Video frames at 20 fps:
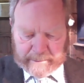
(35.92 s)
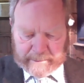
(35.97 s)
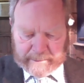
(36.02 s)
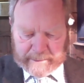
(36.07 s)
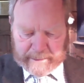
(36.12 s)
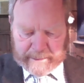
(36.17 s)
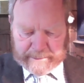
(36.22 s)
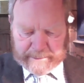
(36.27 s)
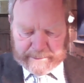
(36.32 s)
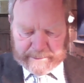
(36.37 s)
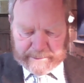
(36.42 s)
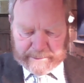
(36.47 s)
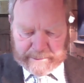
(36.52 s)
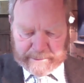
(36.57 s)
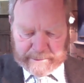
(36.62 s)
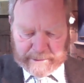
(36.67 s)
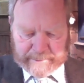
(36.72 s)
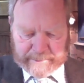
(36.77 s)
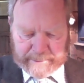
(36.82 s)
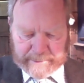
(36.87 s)
Titus
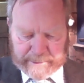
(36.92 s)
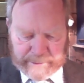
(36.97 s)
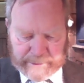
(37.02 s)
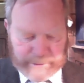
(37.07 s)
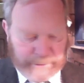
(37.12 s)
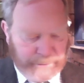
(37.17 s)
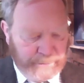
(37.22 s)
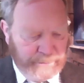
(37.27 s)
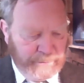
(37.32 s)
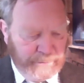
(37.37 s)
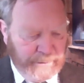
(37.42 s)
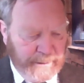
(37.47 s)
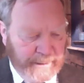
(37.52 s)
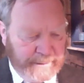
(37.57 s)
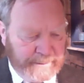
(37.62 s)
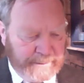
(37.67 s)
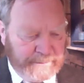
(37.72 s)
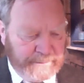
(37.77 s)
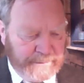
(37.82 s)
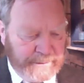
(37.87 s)
chapter 2
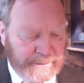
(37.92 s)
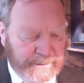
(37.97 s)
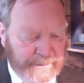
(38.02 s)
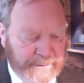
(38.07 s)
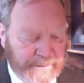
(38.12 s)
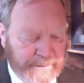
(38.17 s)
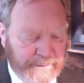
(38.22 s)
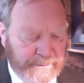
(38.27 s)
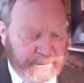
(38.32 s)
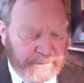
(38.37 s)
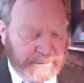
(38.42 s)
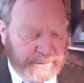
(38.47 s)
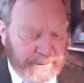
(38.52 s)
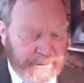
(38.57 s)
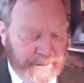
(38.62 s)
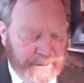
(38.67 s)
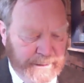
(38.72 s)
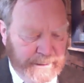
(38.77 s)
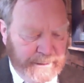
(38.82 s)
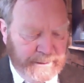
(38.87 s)
and verse
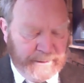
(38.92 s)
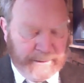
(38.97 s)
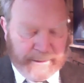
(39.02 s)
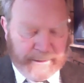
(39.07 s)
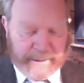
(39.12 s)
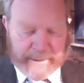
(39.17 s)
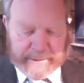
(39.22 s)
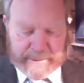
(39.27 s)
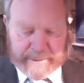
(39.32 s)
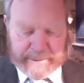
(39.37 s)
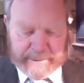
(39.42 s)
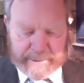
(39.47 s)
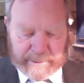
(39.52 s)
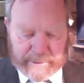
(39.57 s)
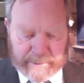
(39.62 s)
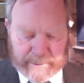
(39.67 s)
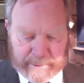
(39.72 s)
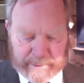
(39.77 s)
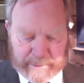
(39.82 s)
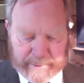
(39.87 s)
13, and this
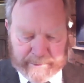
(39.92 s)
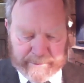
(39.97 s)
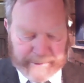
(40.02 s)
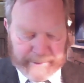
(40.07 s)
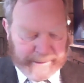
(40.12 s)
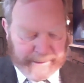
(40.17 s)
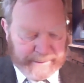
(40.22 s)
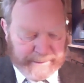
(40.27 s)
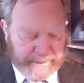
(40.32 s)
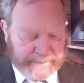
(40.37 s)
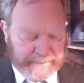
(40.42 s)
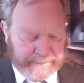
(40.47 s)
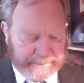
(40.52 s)
is what we read.